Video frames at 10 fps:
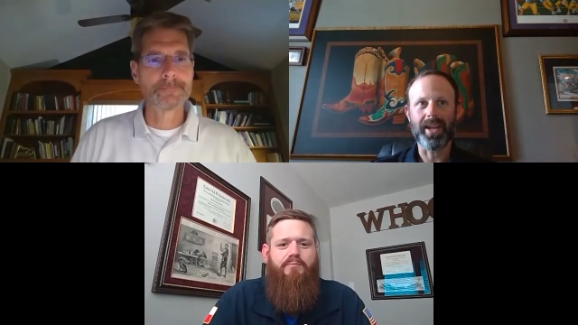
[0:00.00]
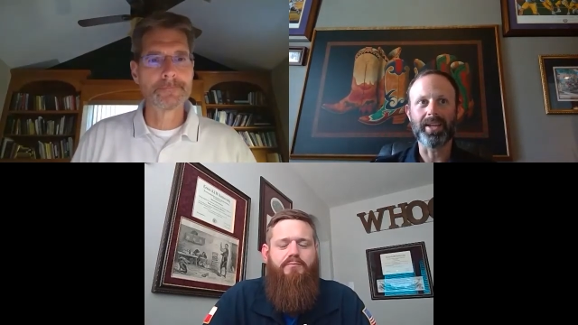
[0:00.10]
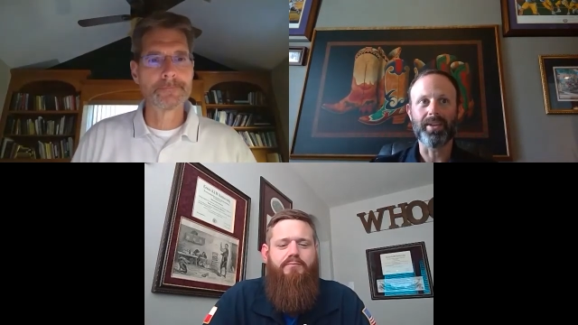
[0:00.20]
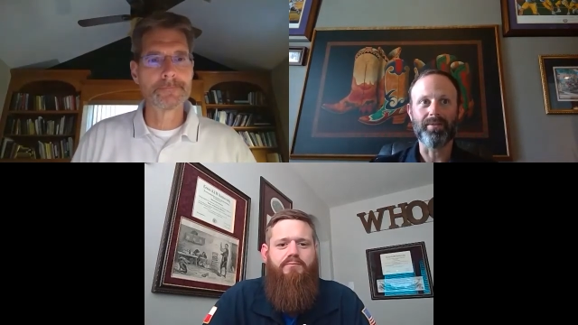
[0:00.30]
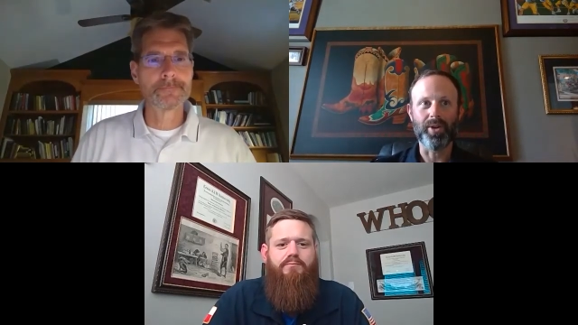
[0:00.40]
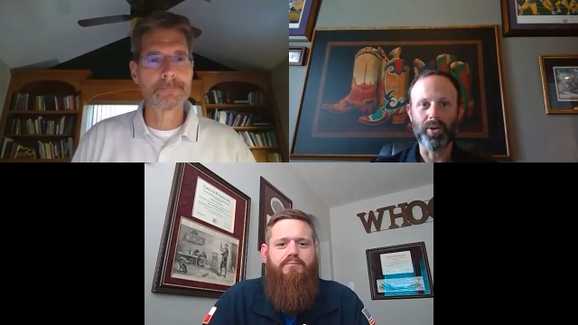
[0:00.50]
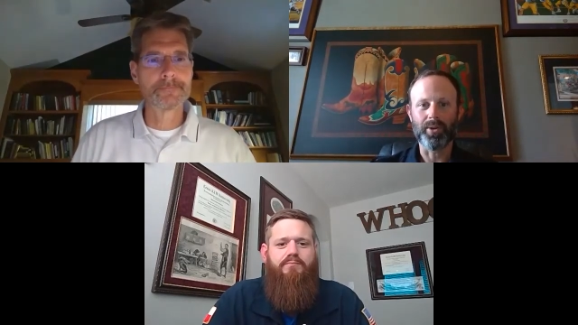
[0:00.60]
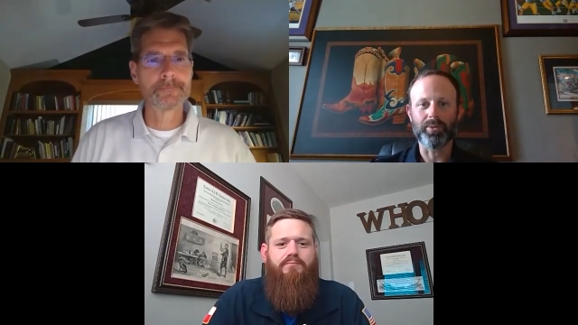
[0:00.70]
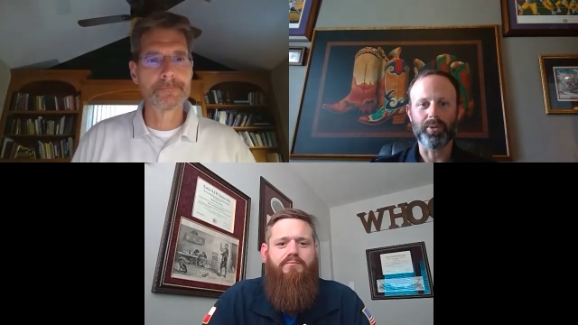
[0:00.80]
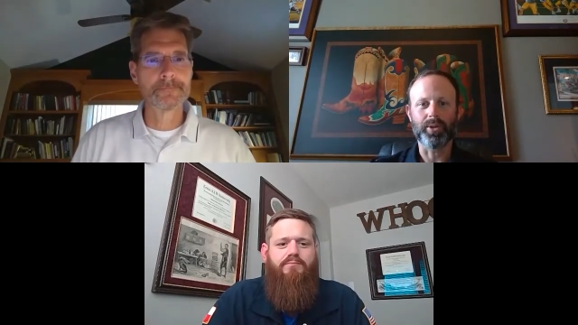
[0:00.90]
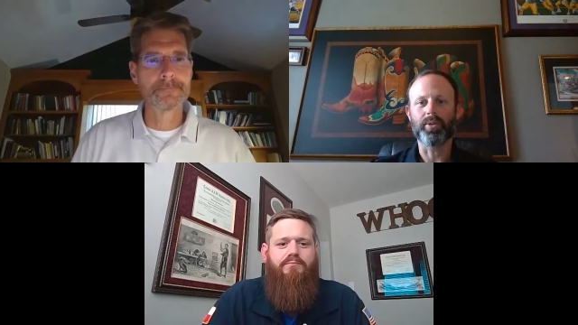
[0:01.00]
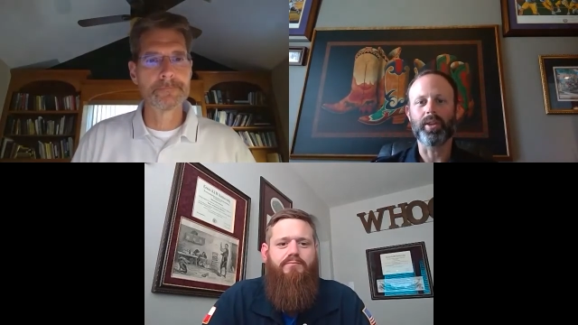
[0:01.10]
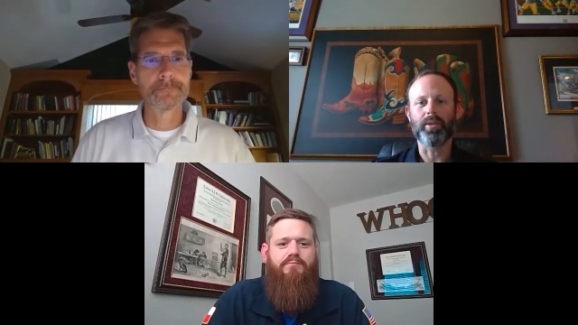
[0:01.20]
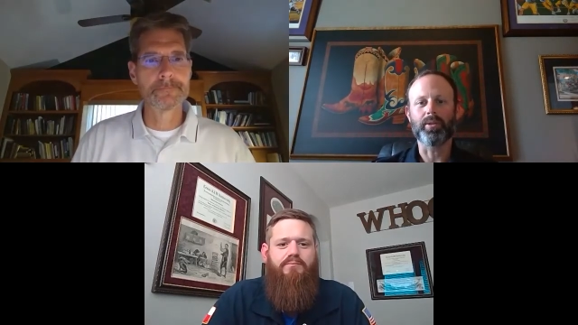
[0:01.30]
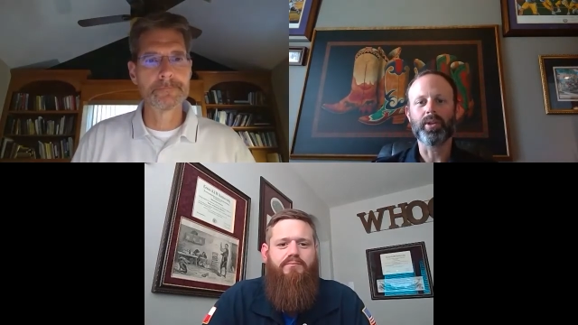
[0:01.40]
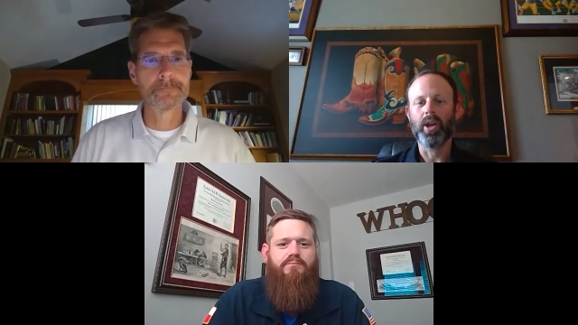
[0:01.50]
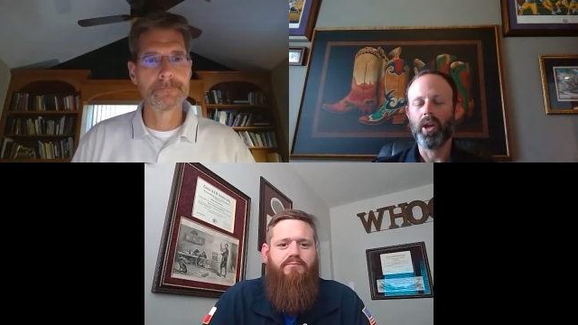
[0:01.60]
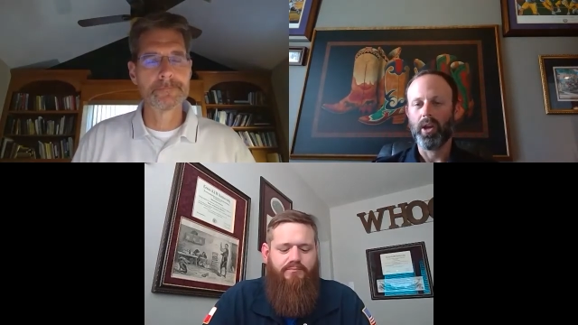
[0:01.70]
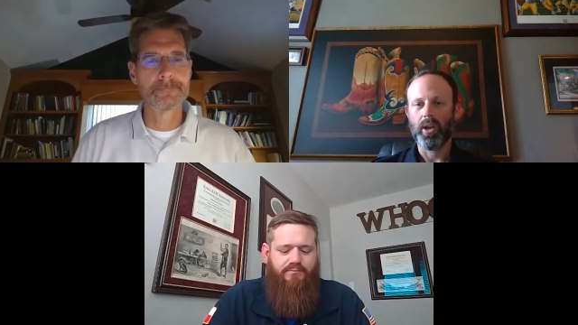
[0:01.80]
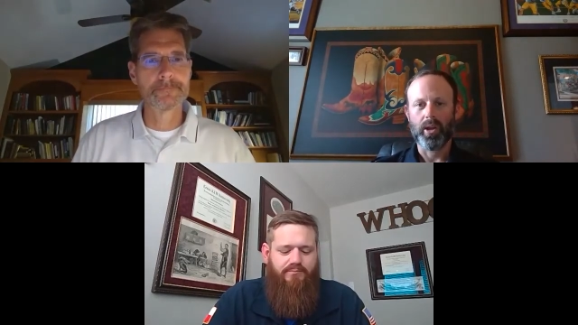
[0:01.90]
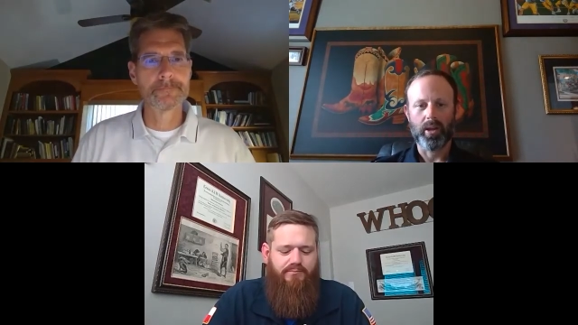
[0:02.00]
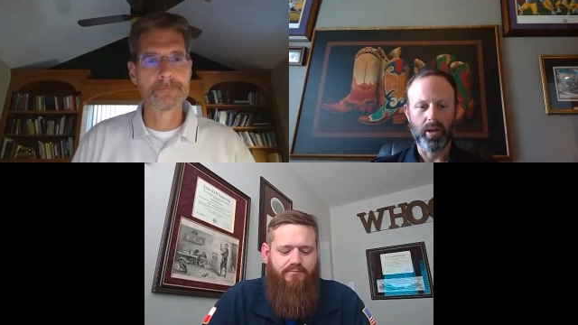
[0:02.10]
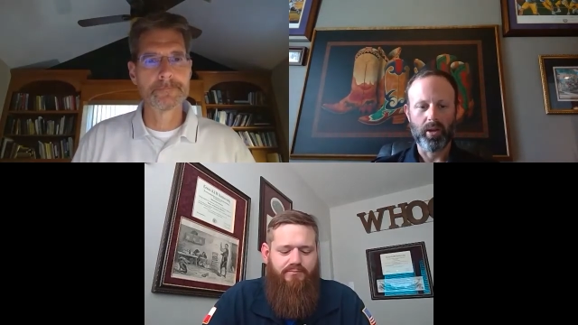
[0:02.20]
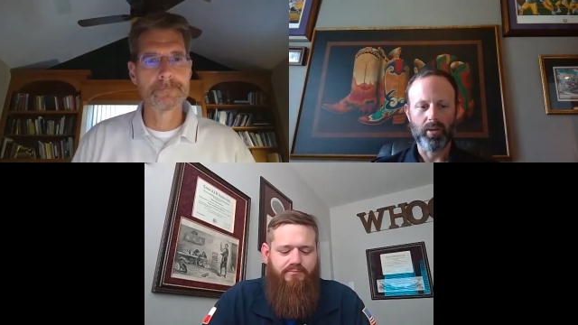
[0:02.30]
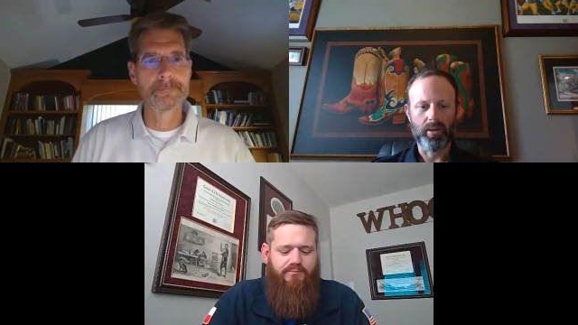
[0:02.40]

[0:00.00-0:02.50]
Speaker 1: end of those were doing those, you know,